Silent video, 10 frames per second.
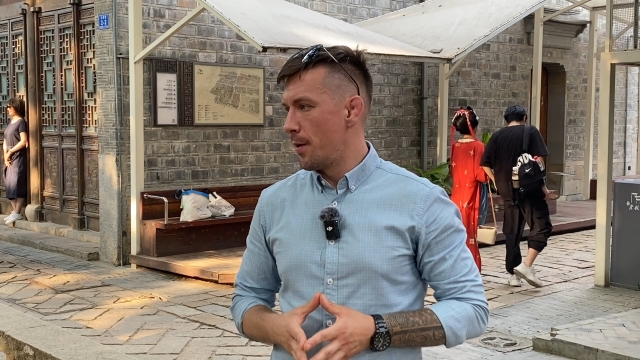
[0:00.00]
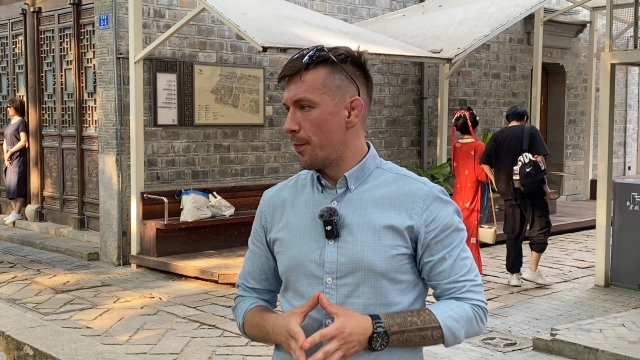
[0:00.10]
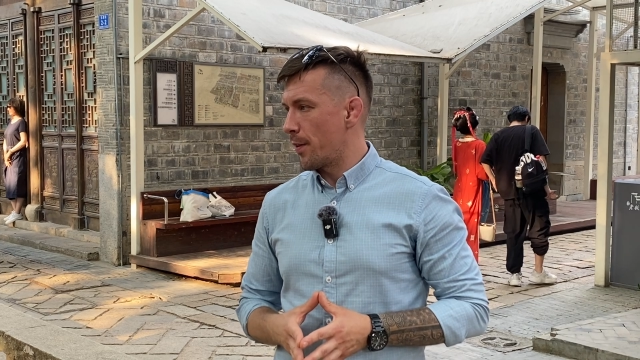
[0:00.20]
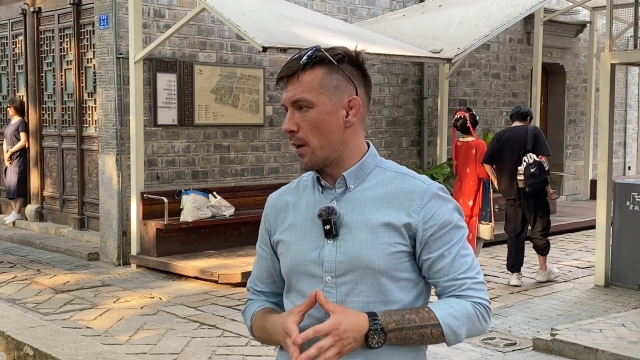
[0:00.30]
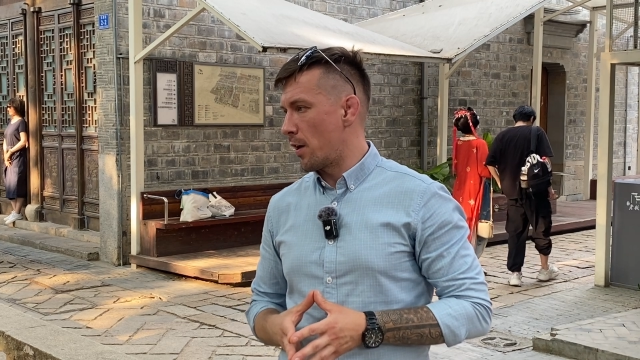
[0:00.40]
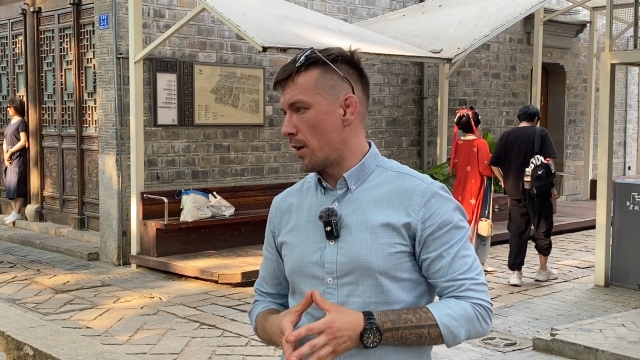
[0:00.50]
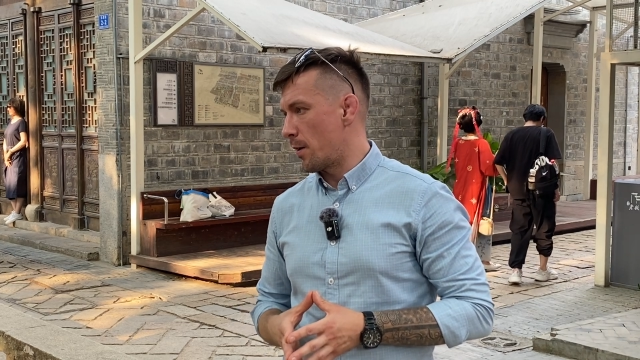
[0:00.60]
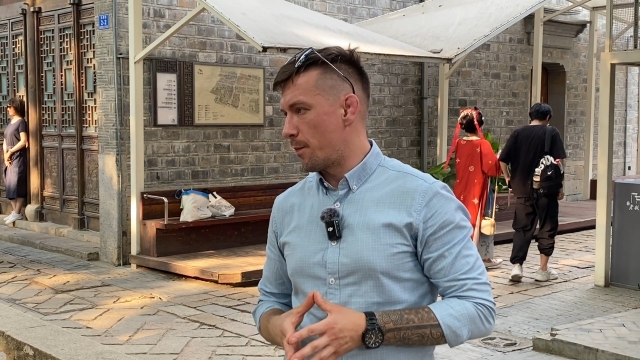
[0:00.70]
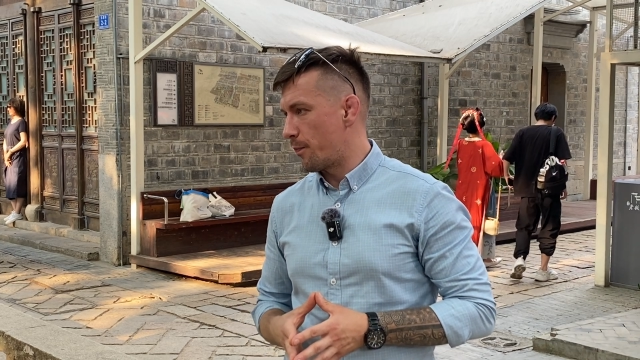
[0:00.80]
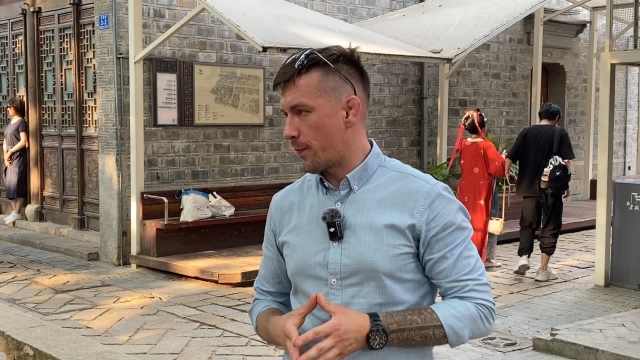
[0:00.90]

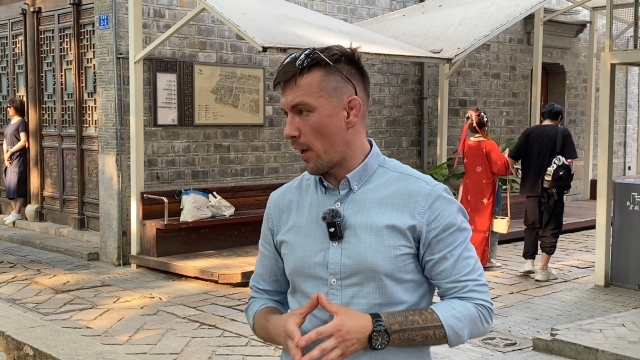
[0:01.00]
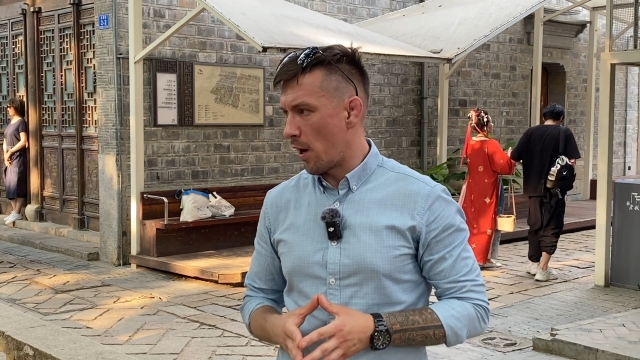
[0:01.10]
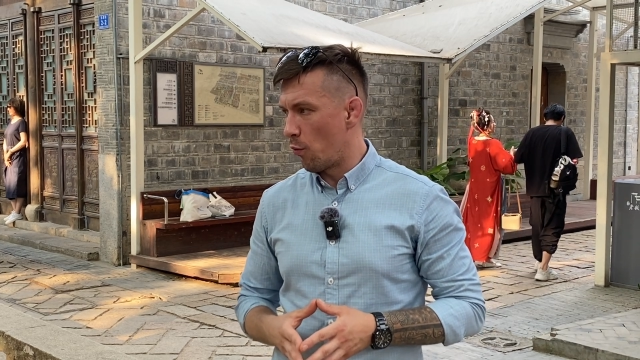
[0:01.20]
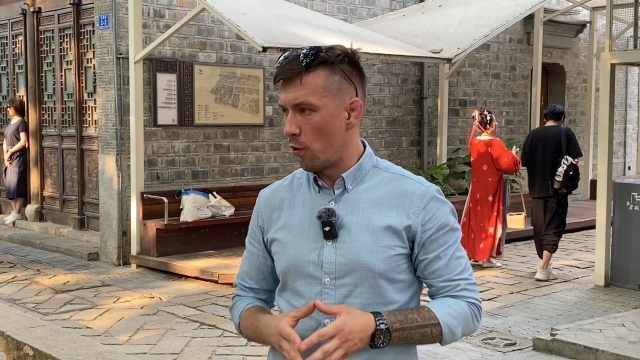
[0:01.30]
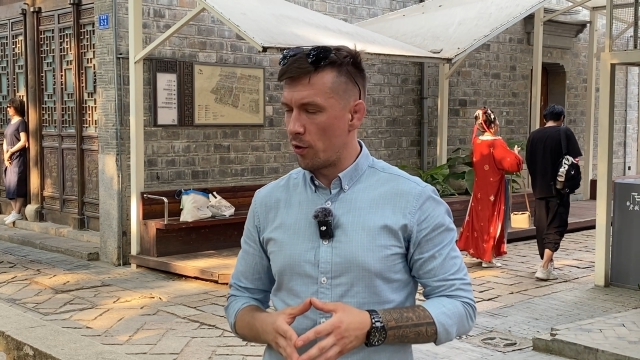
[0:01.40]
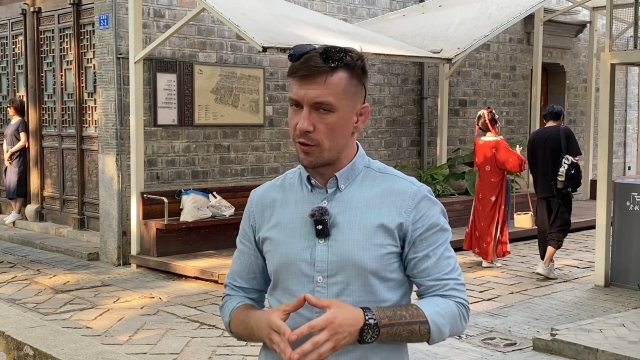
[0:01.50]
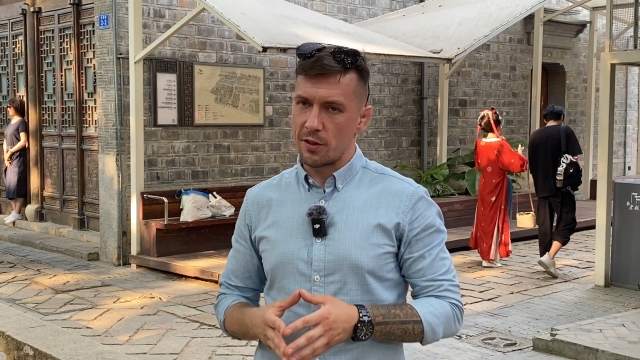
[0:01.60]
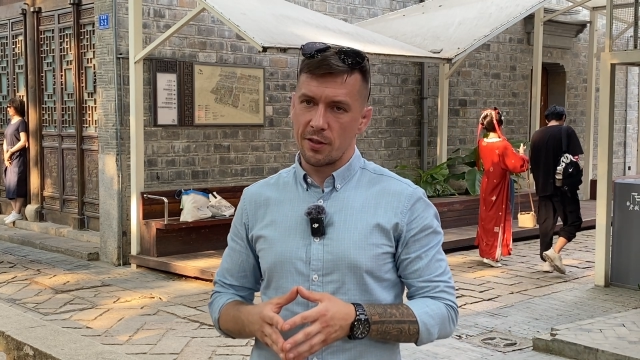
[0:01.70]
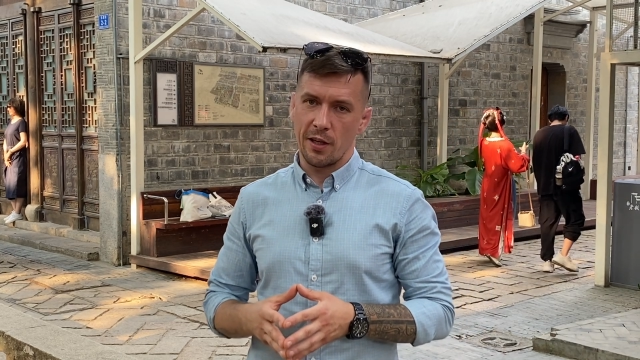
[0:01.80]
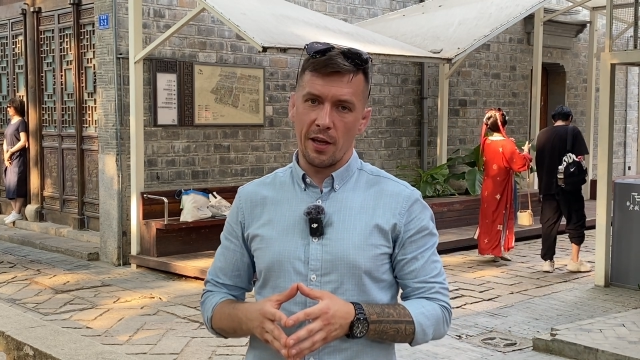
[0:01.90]
I
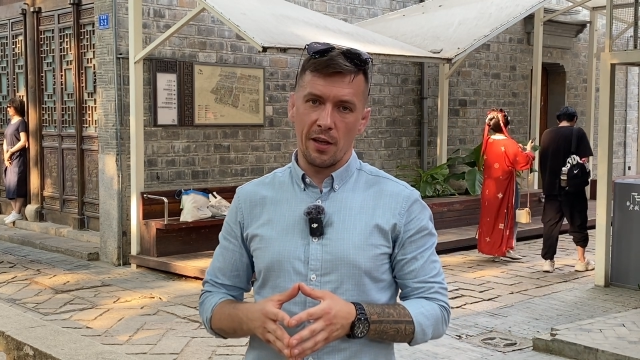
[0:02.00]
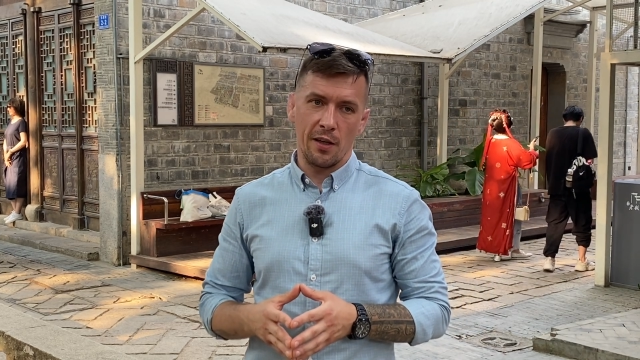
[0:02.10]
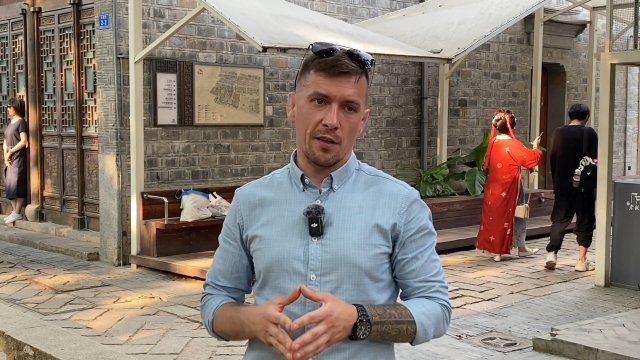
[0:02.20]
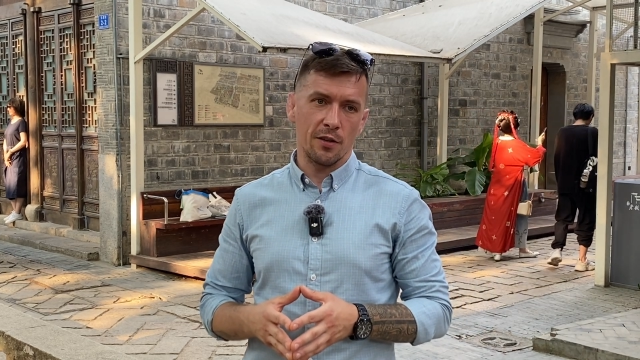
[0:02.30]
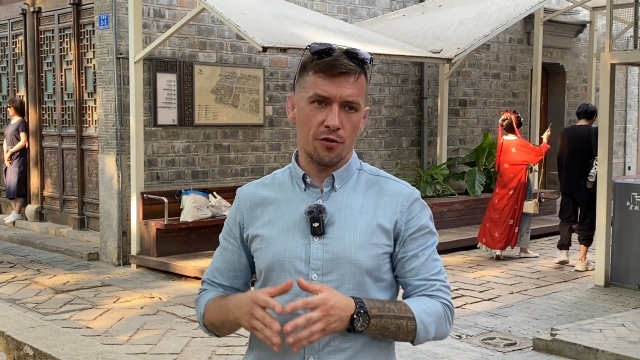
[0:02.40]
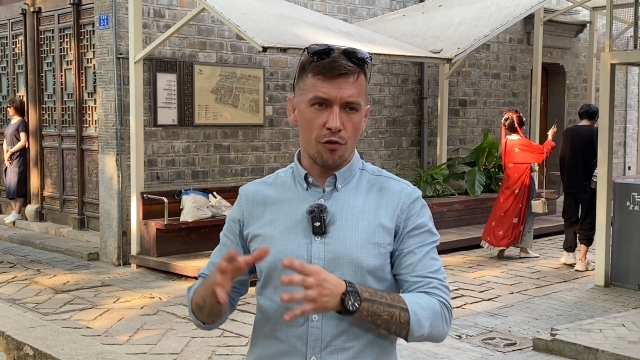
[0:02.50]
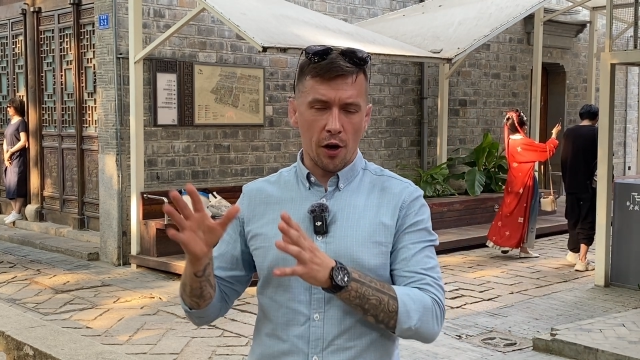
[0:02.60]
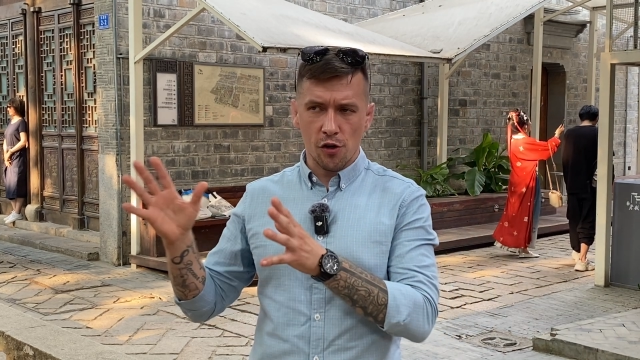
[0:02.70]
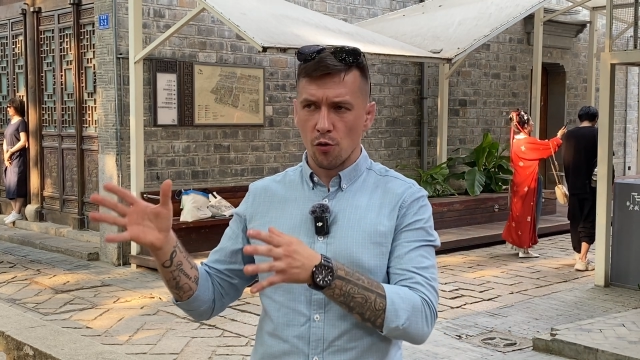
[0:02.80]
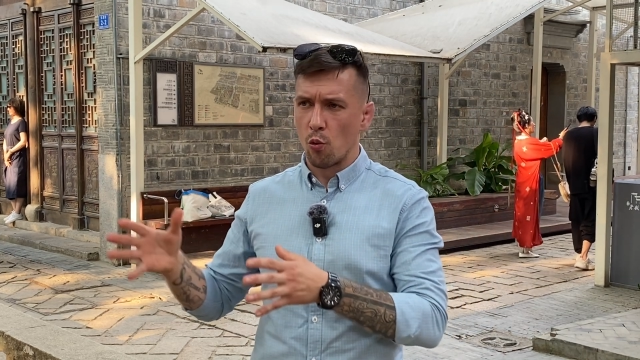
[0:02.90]
was a
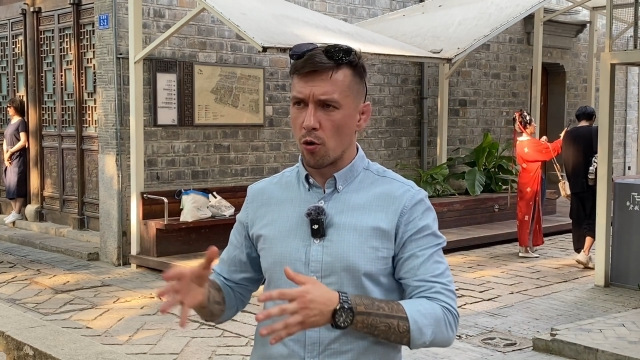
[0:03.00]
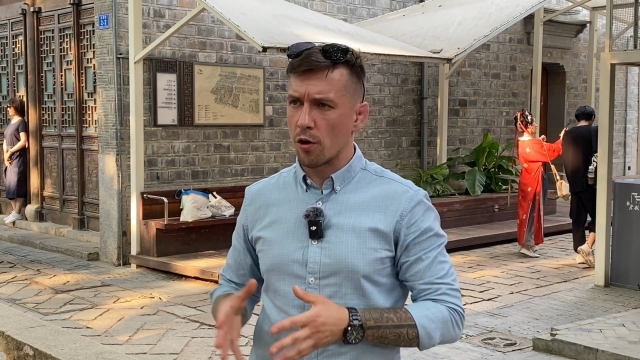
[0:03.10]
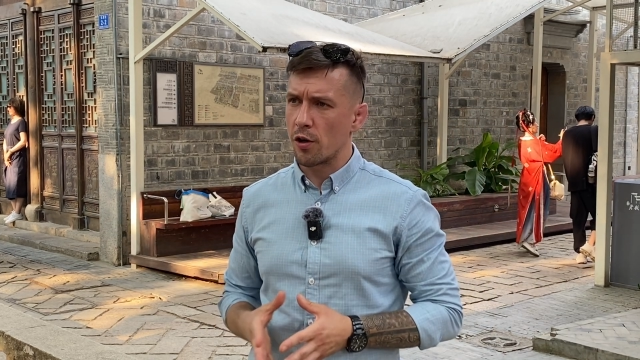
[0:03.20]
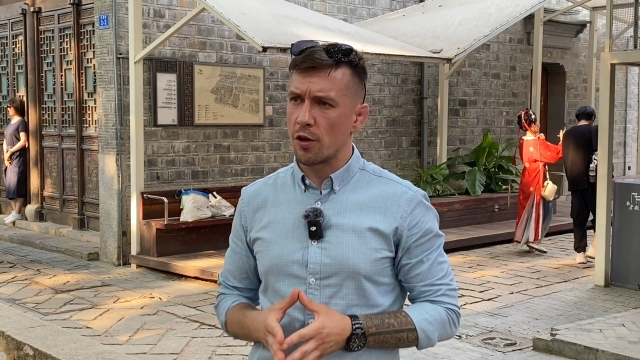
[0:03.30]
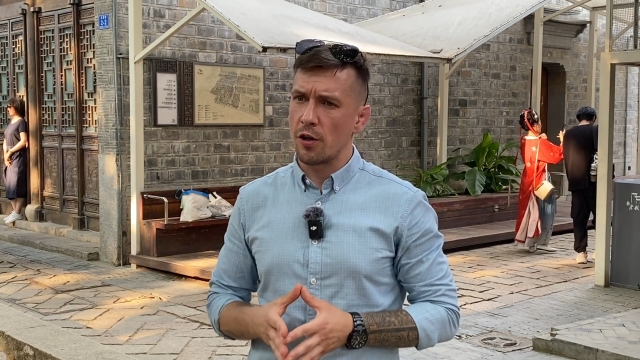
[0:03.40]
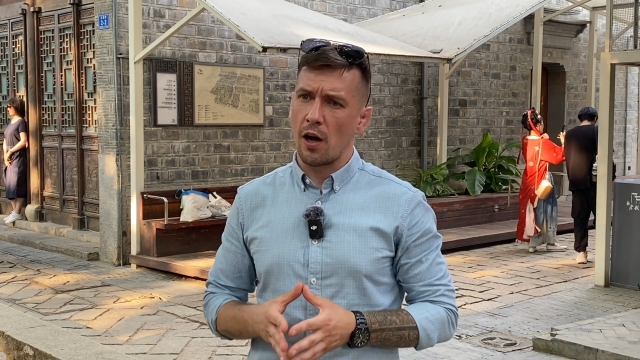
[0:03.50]
construction worker,